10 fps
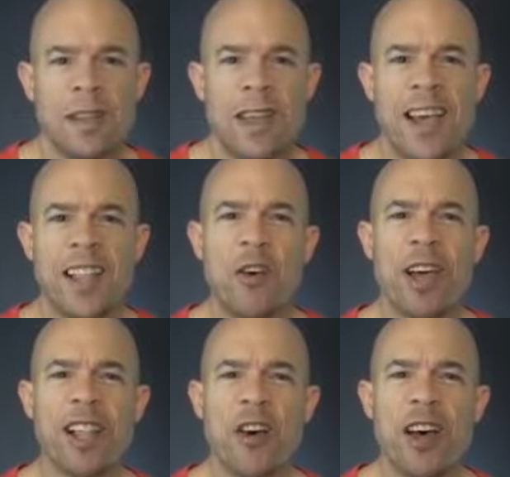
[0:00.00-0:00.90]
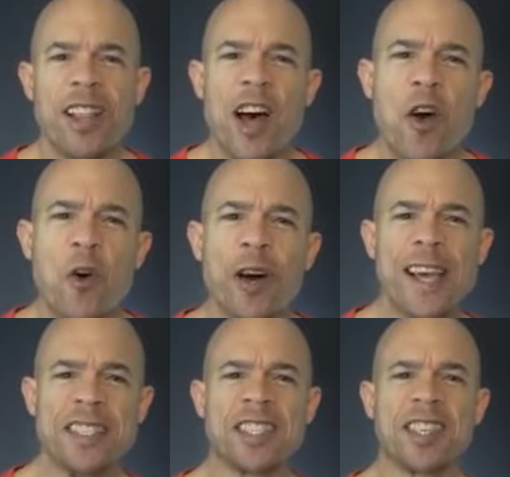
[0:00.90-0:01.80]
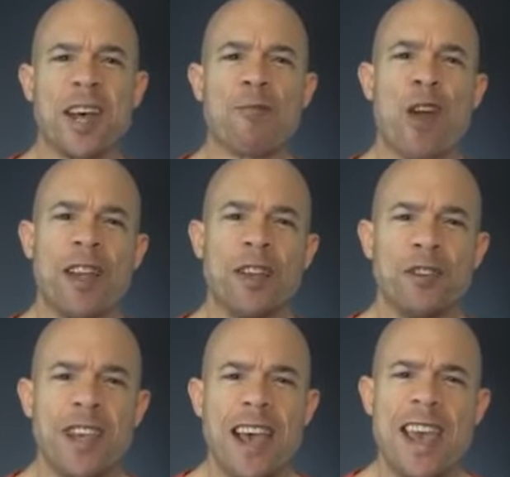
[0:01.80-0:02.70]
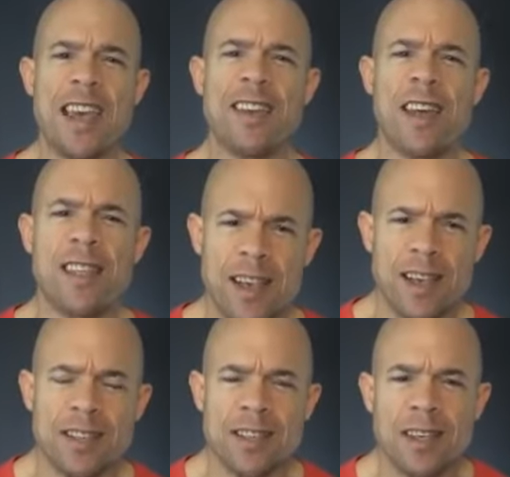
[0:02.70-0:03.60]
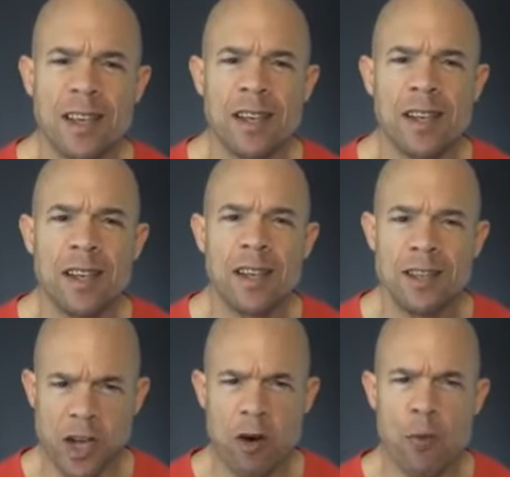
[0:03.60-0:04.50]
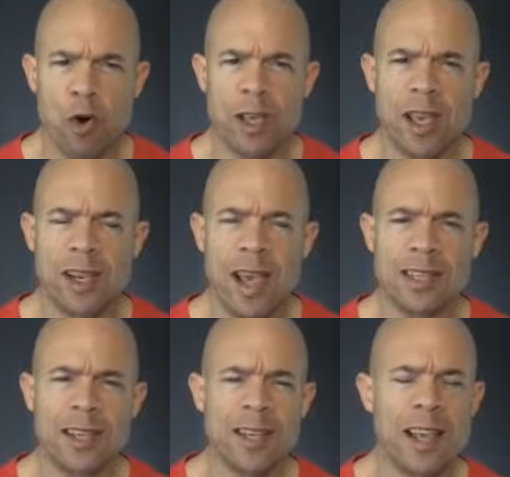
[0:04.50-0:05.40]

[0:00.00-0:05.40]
Hello, hello, hello! It's a brand new day, and this is our Morning Connection.